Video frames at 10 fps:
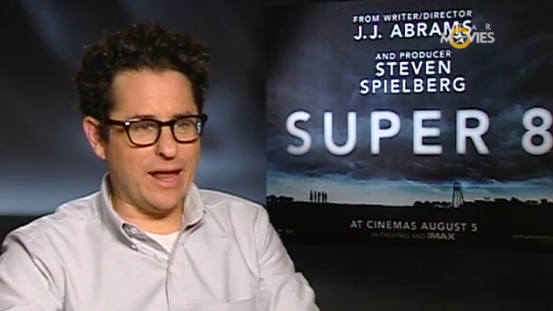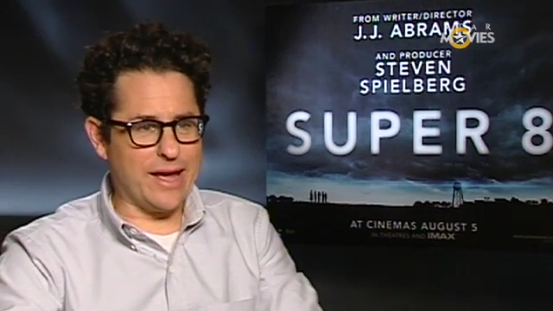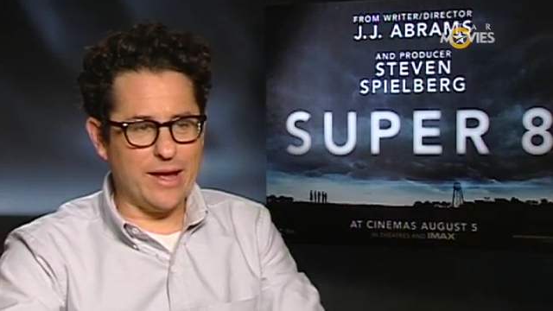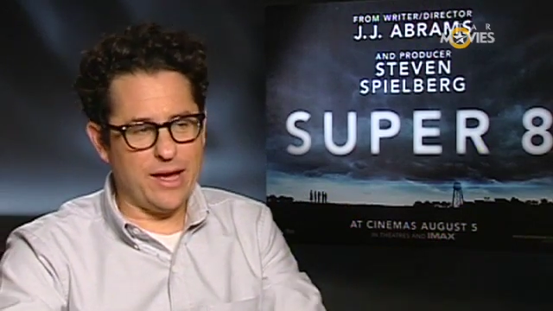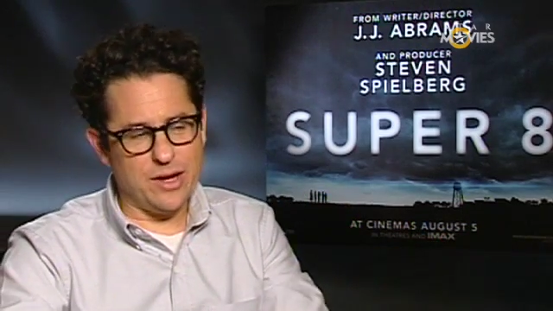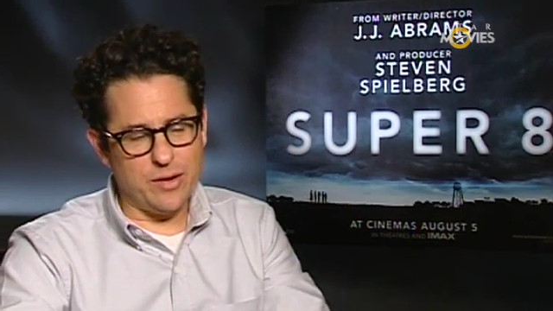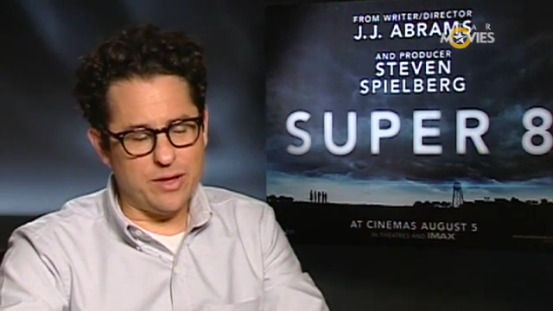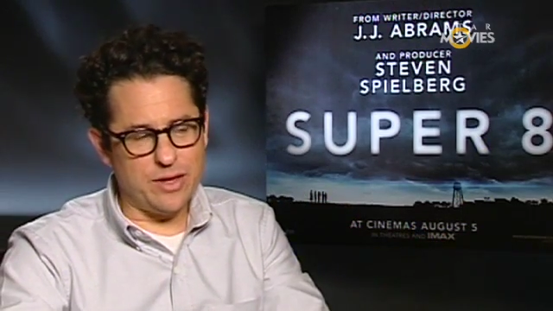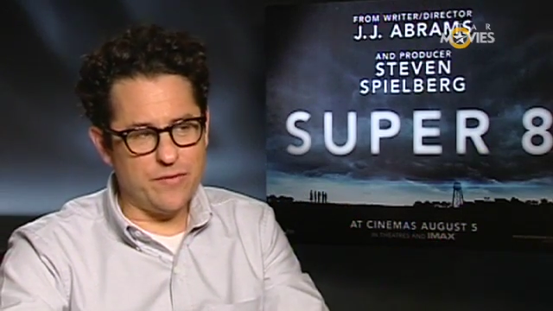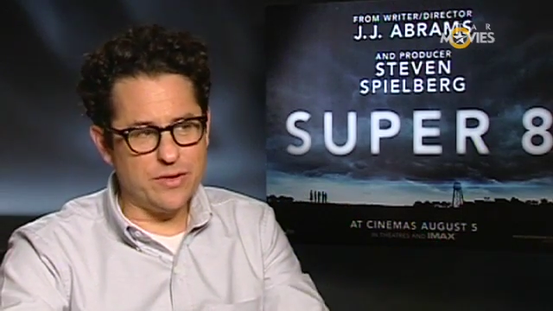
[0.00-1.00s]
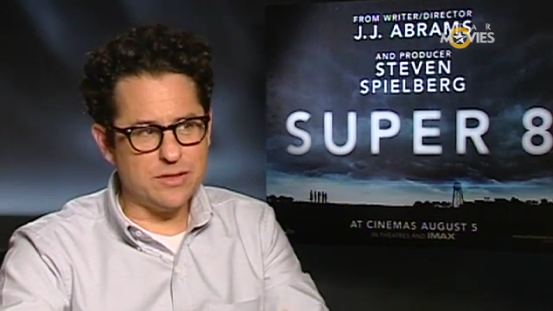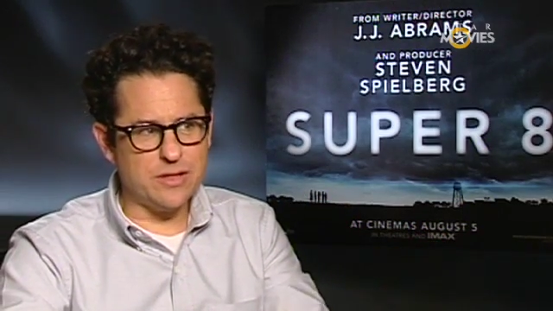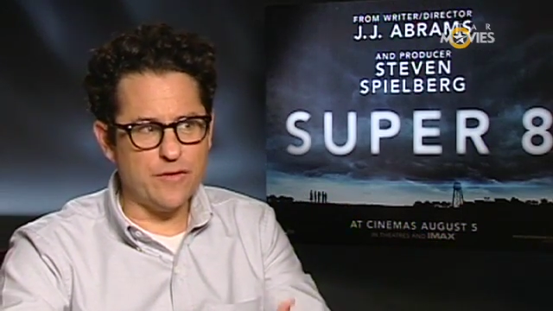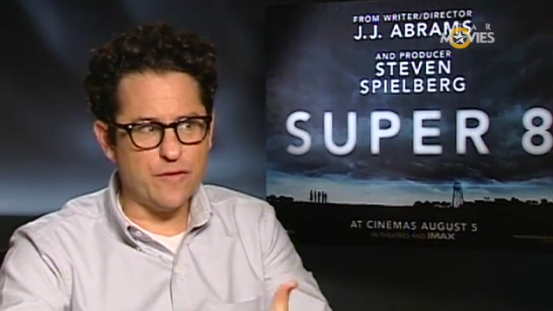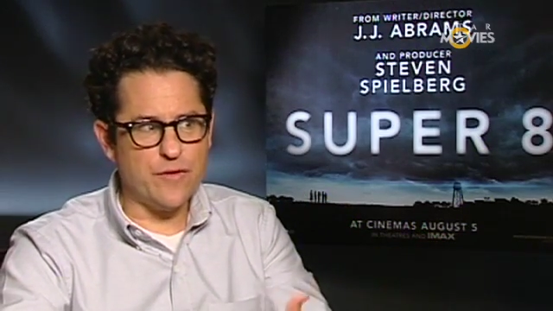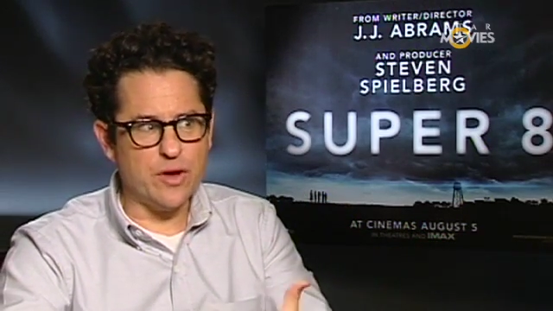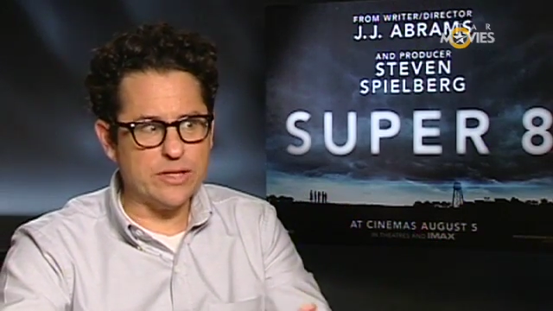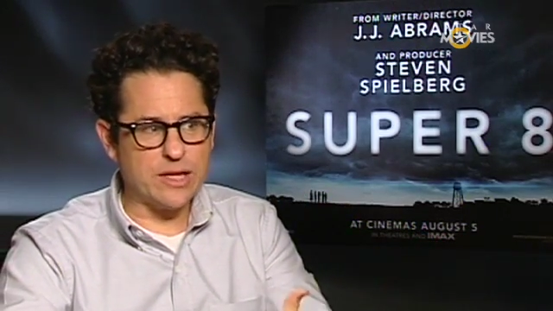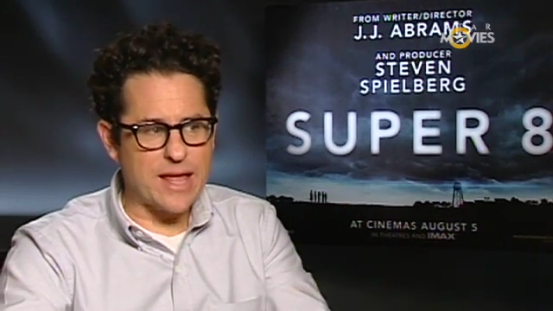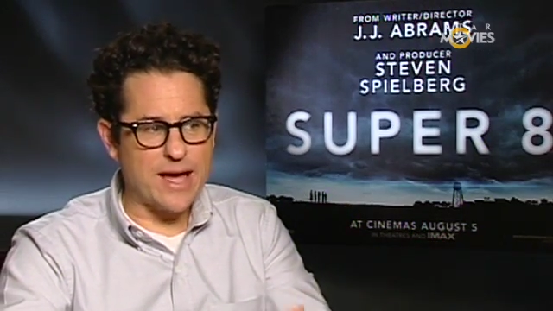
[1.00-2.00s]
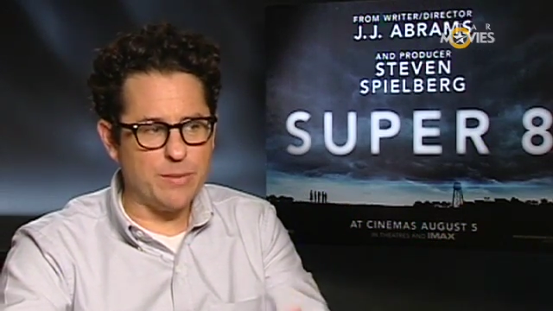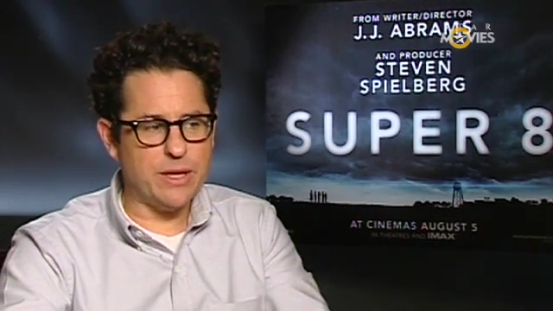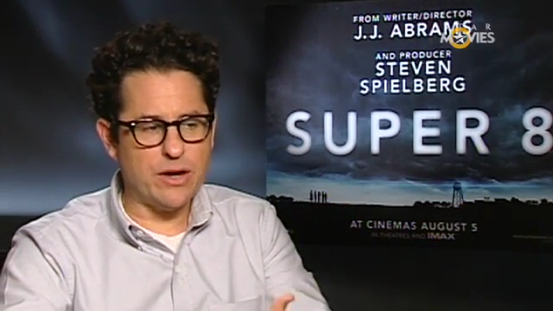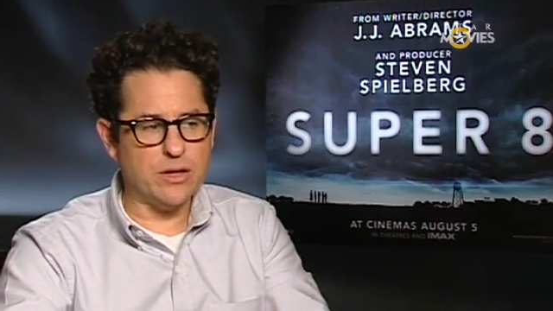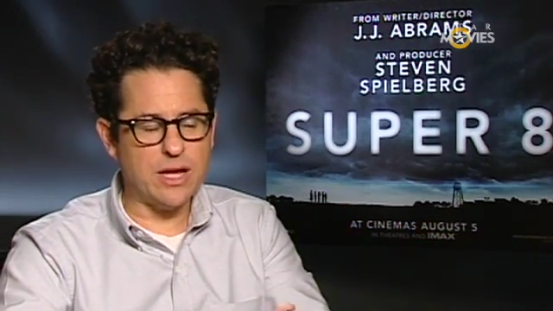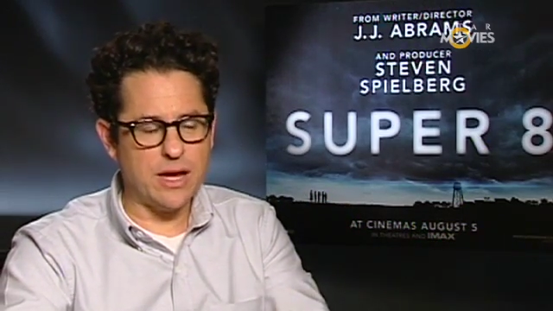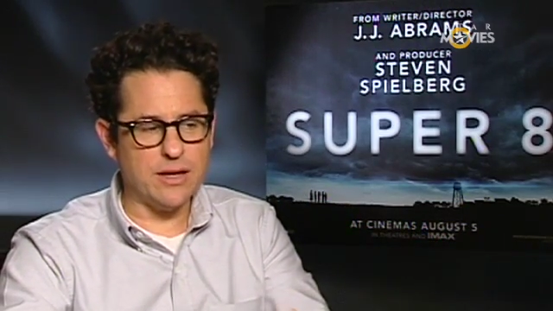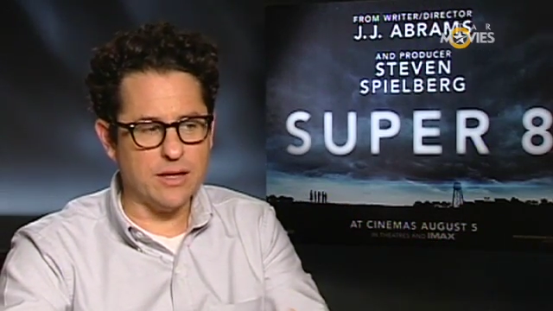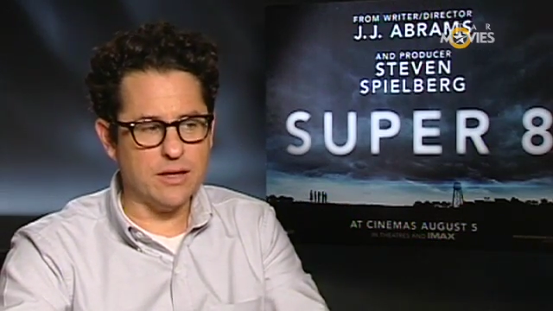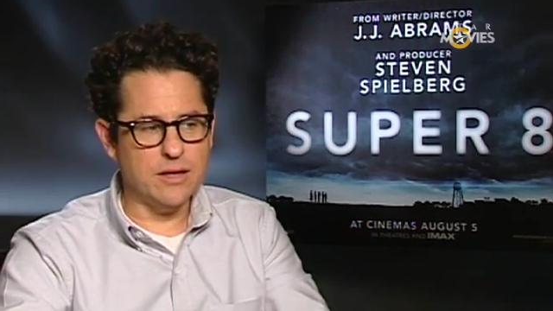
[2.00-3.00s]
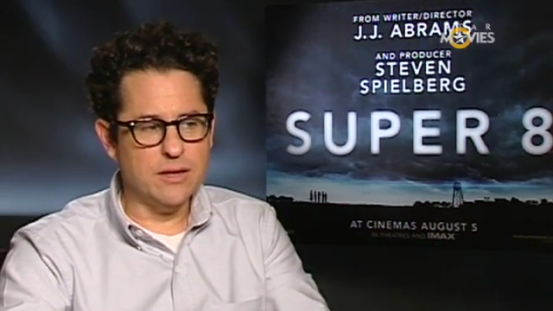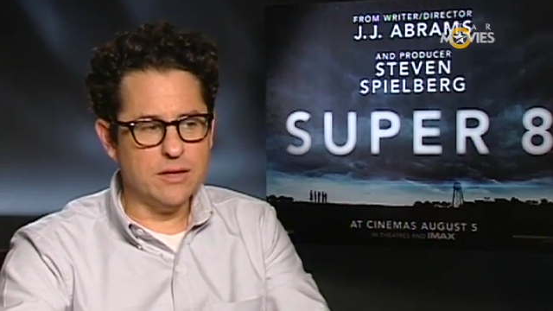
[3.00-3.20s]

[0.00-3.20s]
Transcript: Like, you know, if it feels like that could be entertaining,